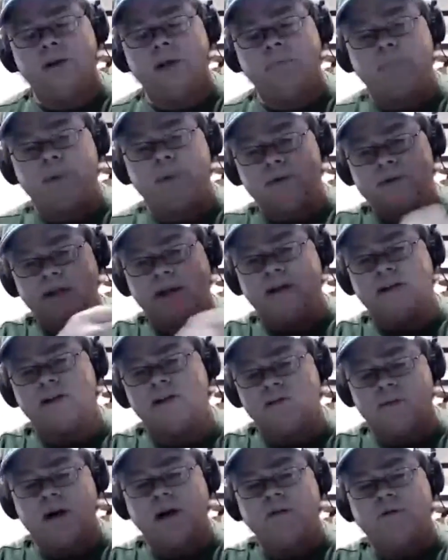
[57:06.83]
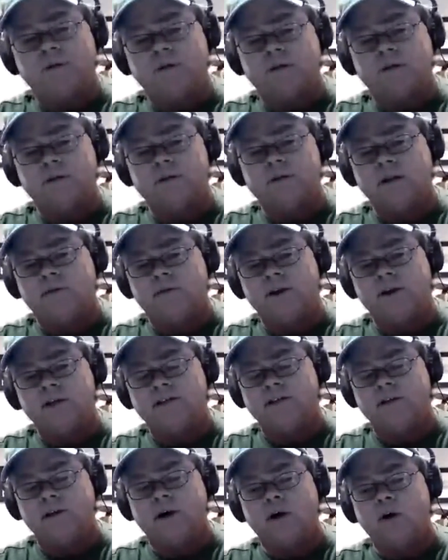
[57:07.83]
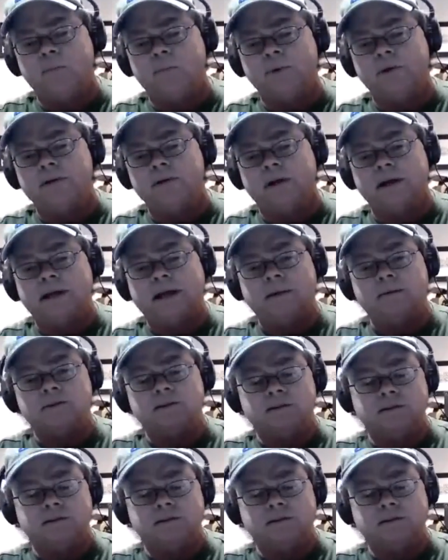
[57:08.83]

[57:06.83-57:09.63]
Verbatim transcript: a bolt action rifle, if it isn't open, like I was, it doesn't